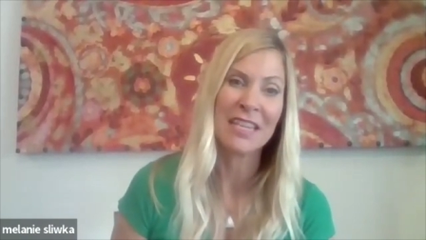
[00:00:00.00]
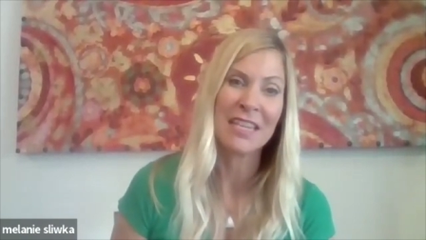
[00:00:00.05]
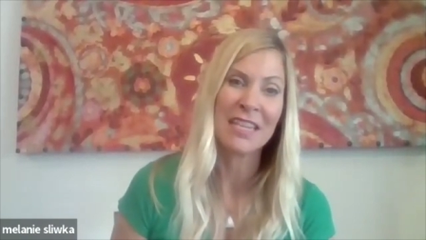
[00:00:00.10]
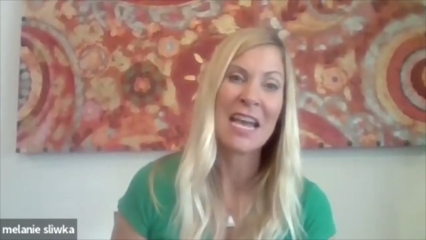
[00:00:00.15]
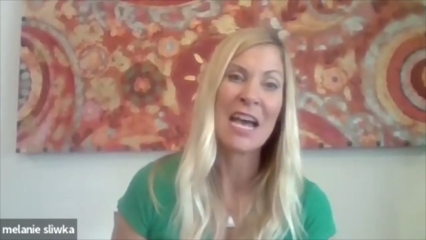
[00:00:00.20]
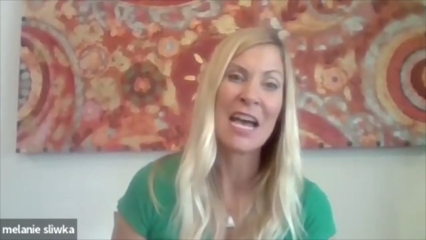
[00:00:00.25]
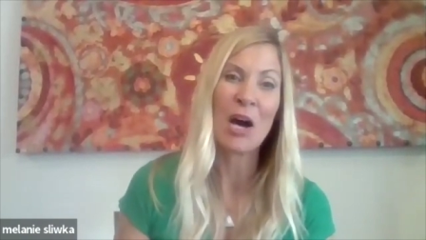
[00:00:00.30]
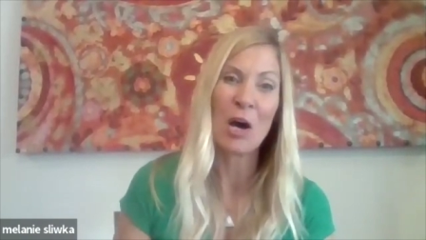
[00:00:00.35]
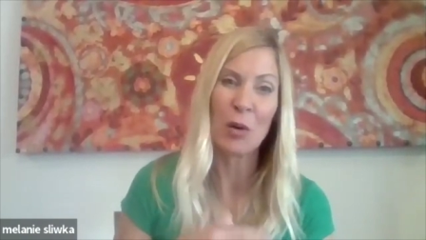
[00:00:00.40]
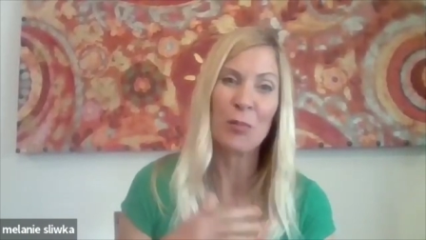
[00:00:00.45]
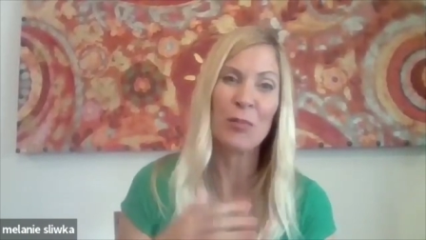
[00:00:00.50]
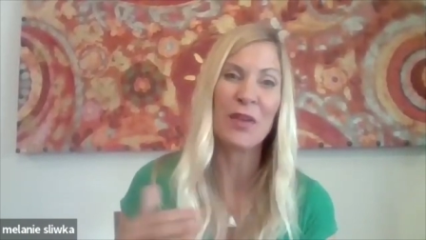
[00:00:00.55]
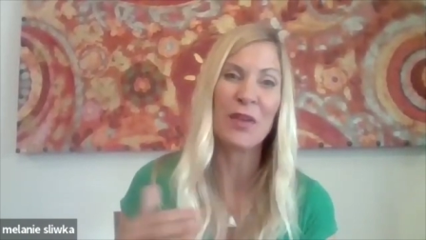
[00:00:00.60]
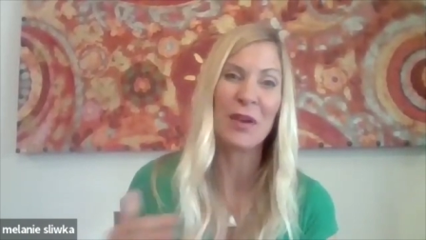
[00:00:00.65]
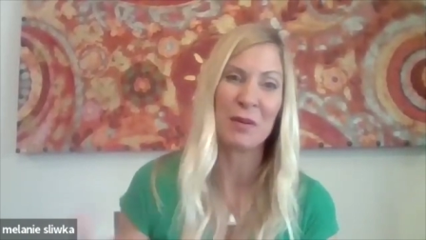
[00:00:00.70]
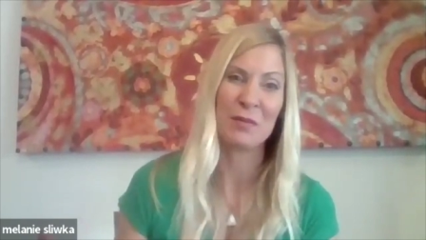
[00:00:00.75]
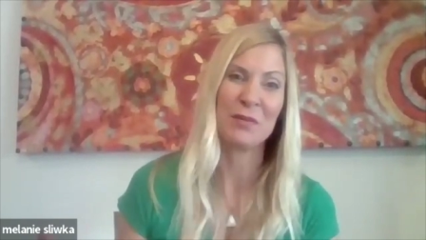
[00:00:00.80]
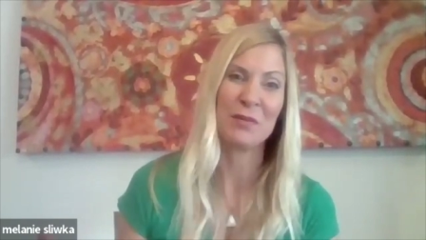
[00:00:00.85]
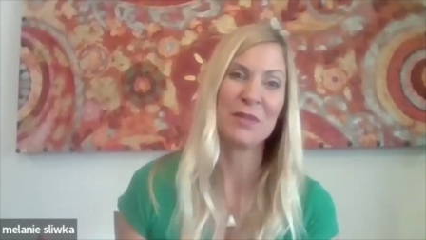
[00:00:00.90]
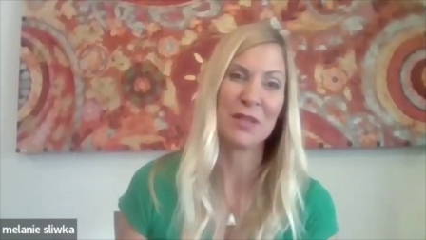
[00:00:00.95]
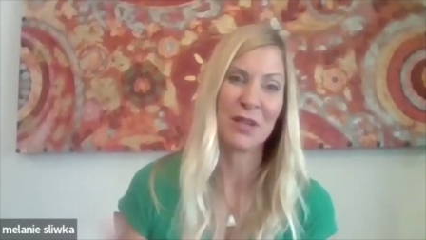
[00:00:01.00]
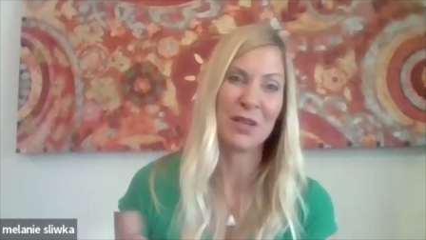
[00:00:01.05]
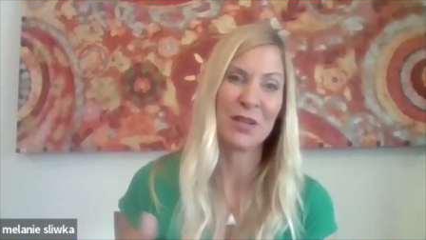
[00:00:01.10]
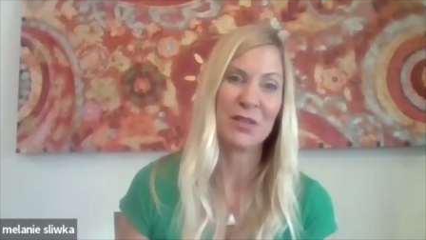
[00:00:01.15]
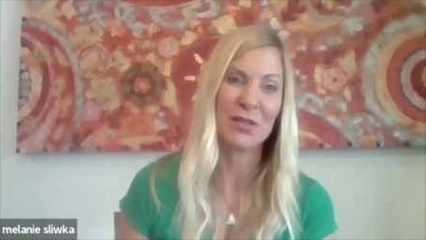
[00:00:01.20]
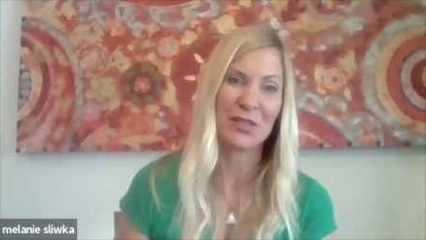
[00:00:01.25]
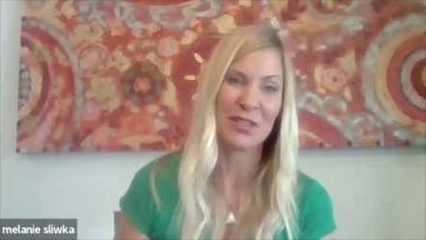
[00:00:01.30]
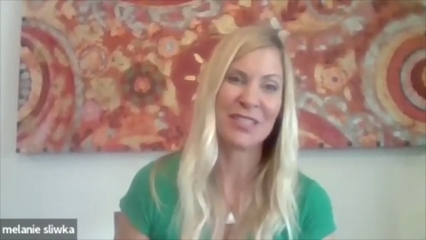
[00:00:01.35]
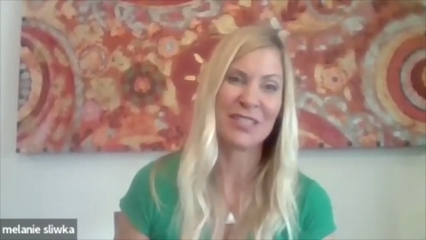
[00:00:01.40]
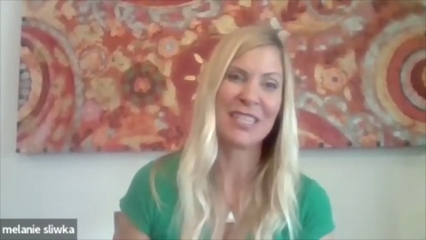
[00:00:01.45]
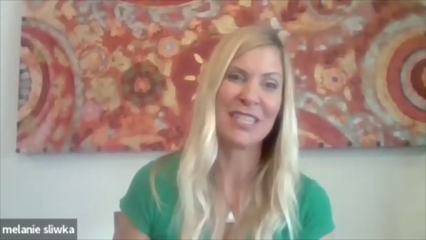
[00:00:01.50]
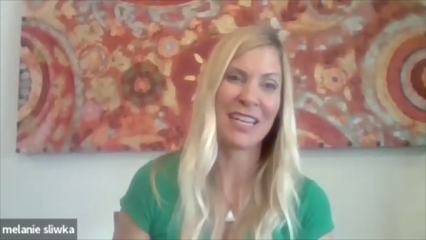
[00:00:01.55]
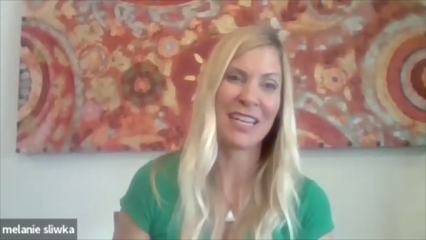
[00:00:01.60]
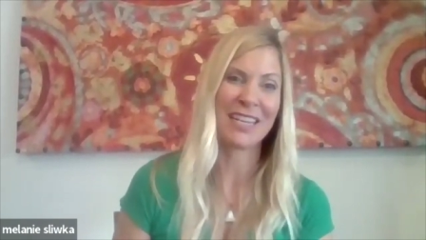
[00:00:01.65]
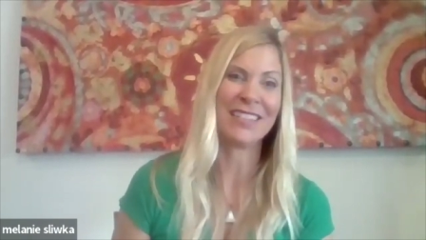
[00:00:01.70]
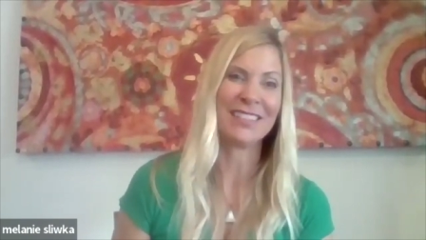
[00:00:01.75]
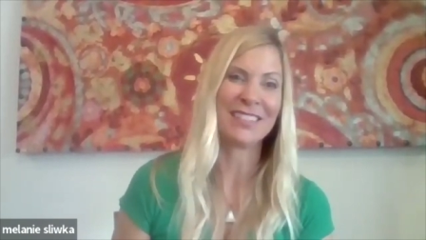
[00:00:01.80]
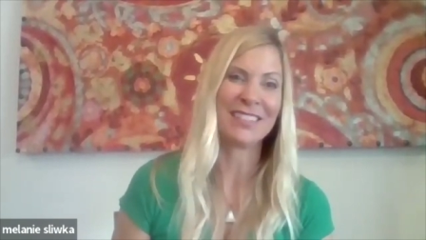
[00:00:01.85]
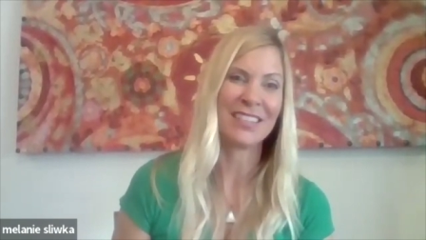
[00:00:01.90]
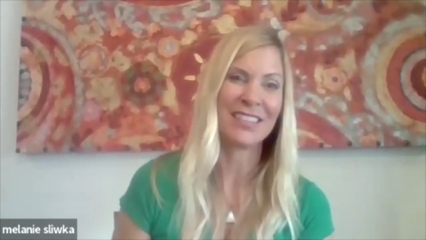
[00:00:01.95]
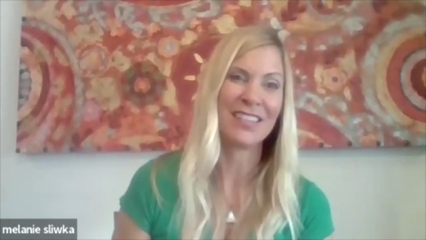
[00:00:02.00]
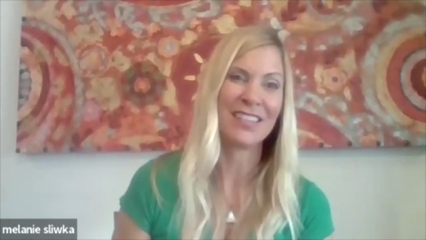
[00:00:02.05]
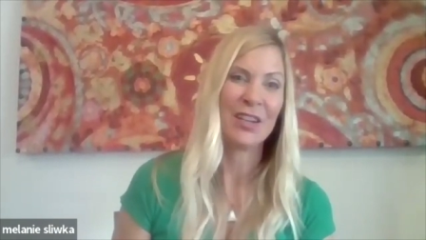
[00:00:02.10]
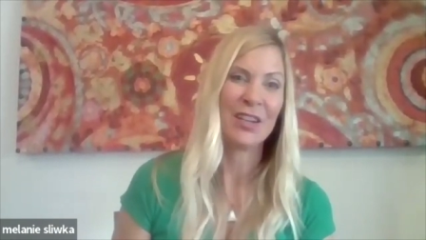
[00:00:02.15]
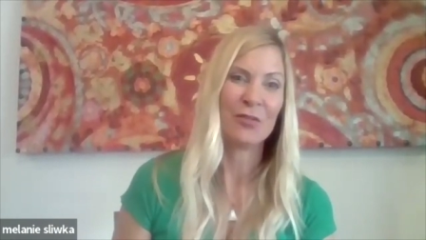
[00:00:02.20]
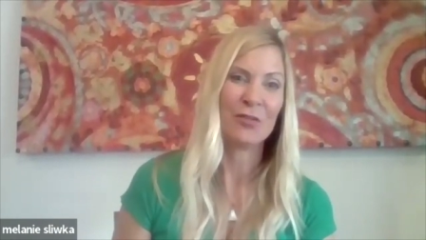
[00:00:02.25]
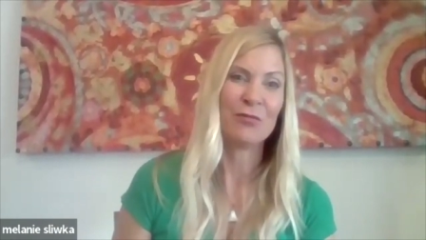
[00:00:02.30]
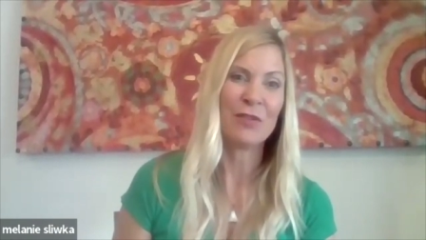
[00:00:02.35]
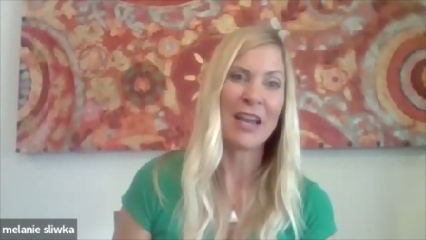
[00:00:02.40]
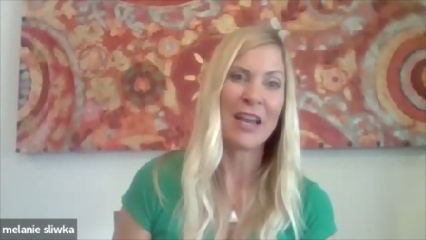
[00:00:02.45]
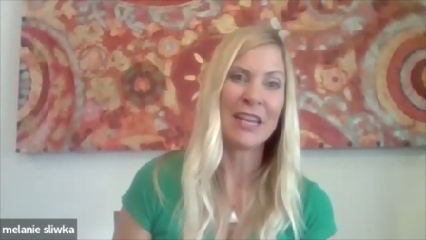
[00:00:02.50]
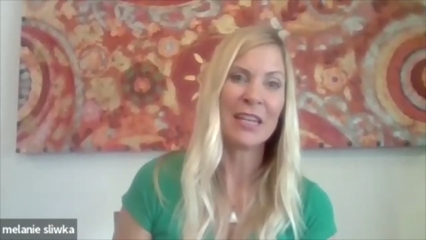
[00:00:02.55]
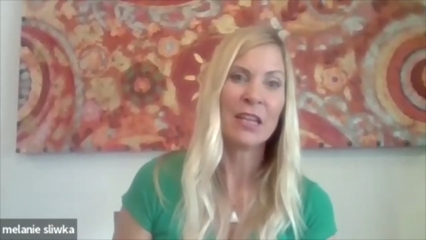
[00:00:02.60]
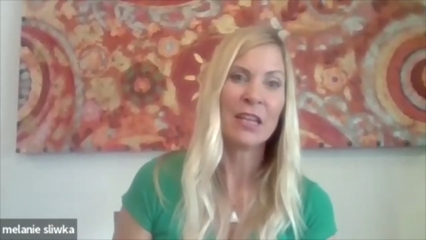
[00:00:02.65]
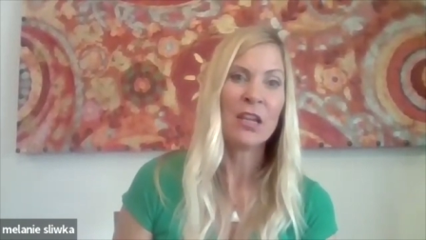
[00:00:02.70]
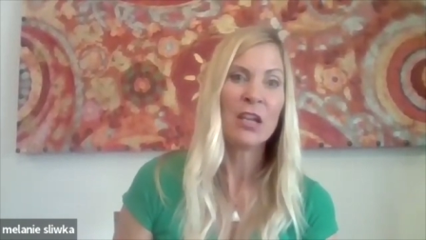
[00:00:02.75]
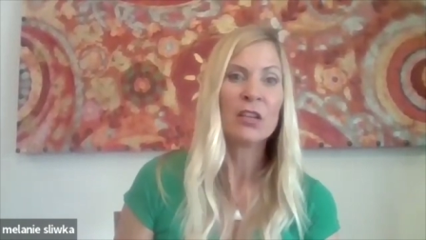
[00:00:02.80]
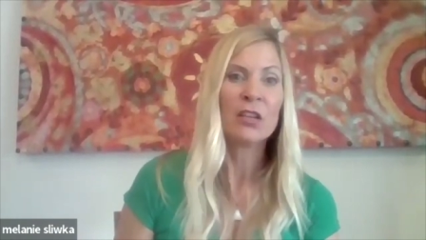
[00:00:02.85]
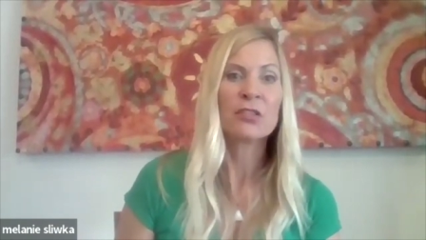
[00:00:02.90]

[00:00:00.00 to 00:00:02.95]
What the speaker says: Help them to understand, right?